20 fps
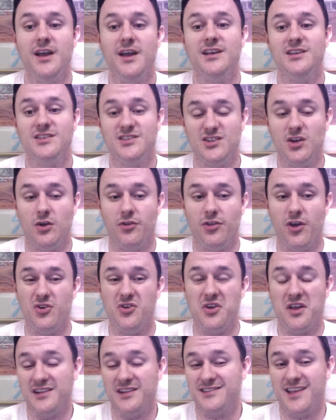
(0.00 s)
Still, though,
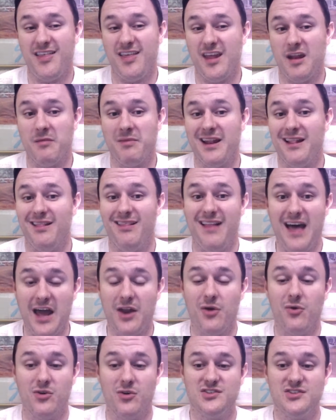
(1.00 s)
you can say that about a lot
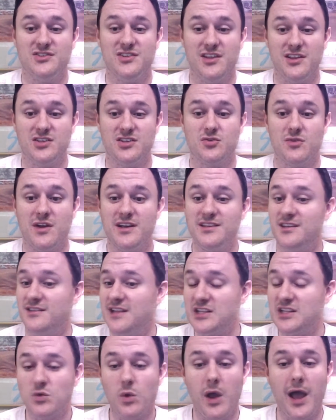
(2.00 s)
of horses in this race, and
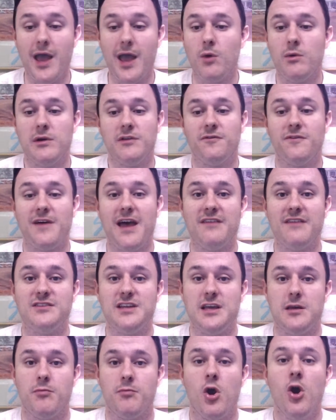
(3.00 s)
that's why I went 5
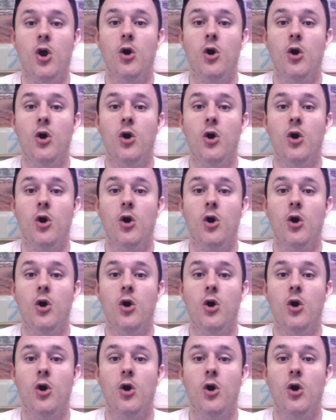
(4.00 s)
deep.